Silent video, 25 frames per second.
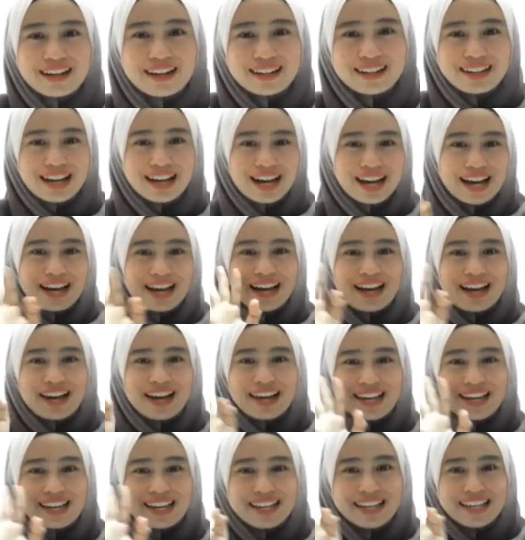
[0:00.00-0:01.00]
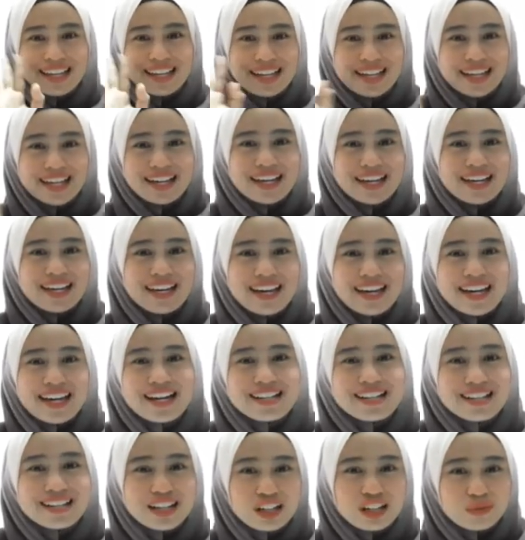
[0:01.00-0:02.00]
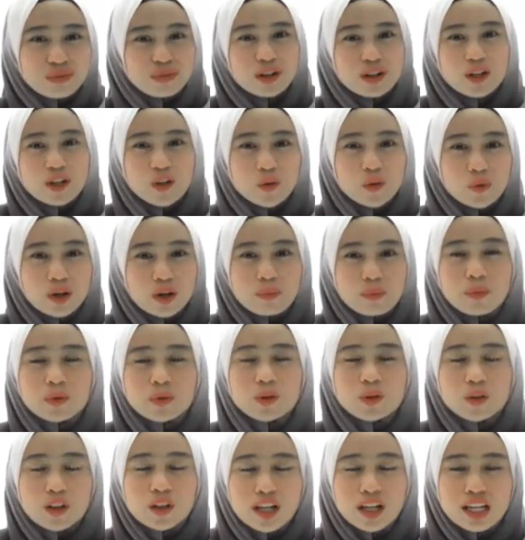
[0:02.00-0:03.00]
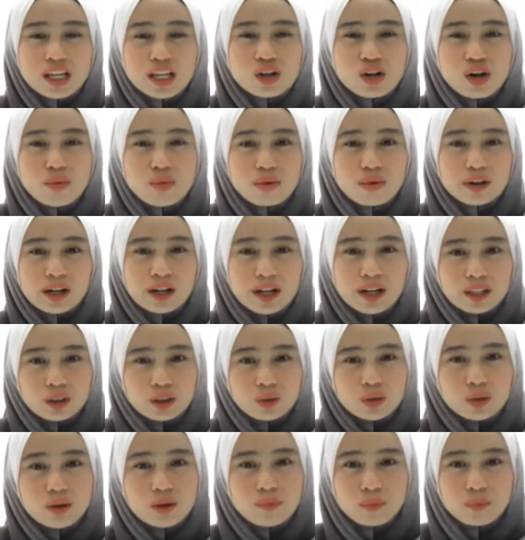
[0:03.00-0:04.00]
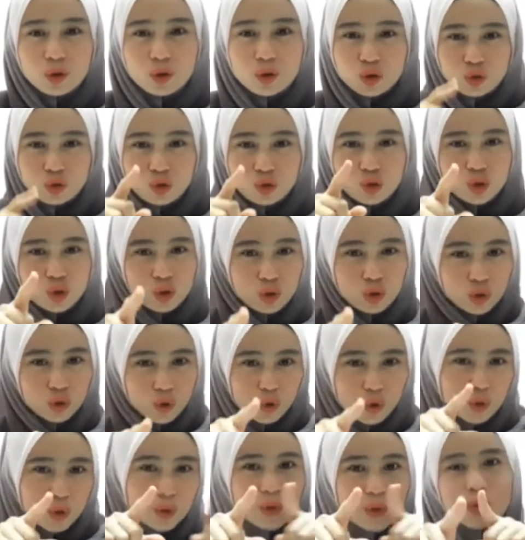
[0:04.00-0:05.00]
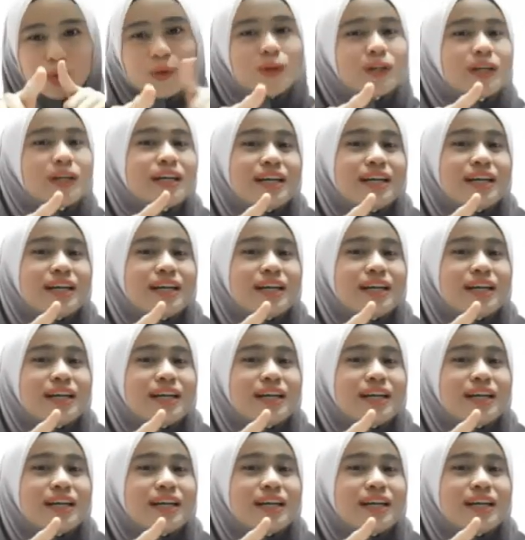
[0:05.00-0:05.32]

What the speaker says: Hi, and Assalamualaikum warahmatullahi wabarakatuh upon to you.